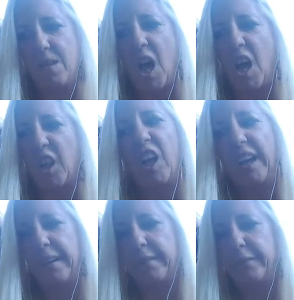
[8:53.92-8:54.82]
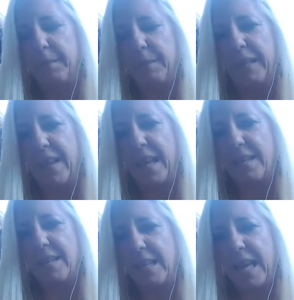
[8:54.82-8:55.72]
not love. I mean,
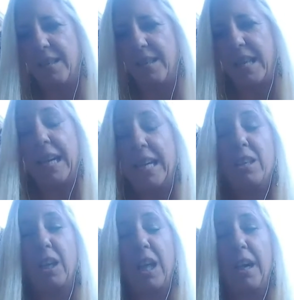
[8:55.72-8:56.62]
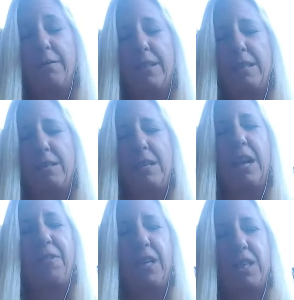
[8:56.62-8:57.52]
that is love. It's
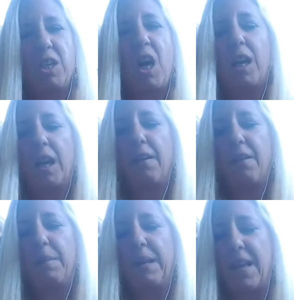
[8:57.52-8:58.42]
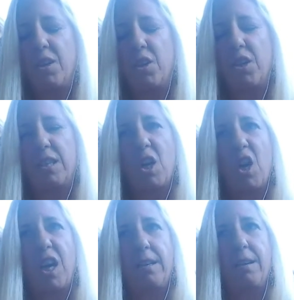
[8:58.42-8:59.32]
not that it's not love. I mean, that's just
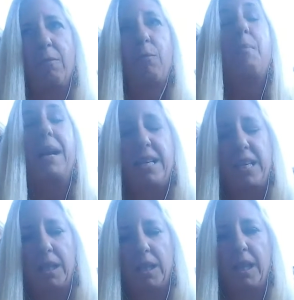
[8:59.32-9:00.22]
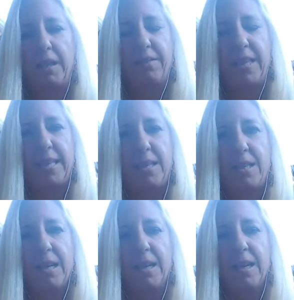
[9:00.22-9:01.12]
not romantic love.
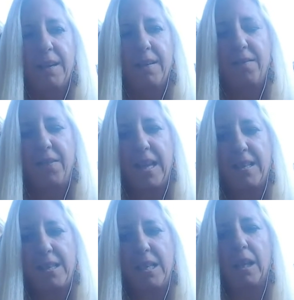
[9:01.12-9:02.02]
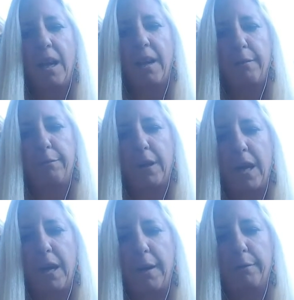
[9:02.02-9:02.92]
That's the love
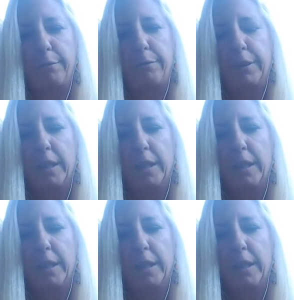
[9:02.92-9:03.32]
of